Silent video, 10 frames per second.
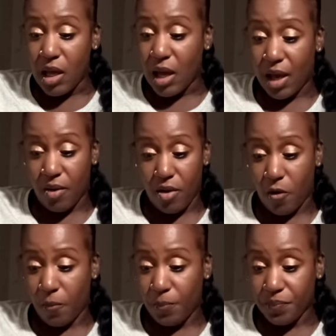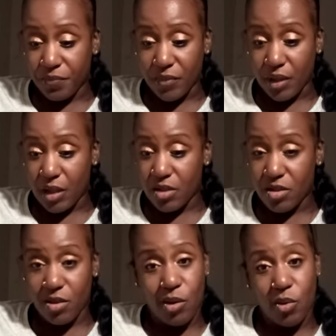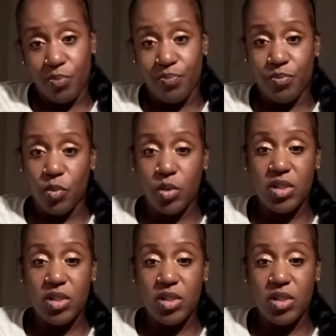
I don't know. So we'll